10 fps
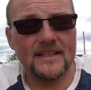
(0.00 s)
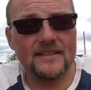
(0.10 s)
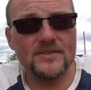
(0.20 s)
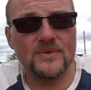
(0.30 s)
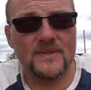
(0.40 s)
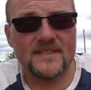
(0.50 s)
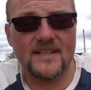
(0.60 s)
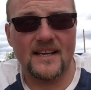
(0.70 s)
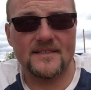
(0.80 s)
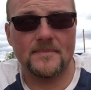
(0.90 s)
into the
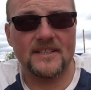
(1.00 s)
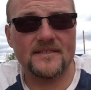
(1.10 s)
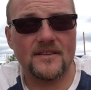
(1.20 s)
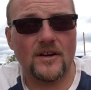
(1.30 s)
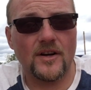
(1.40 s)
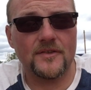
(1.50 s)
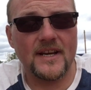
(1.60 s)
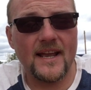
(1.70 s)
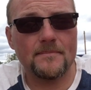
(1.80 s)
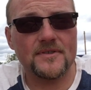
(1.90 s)
sites because there are other
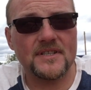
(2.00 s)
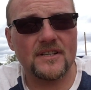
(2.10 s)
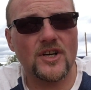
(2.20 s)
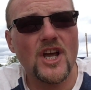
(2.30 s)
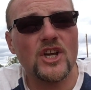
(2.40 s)
campers here,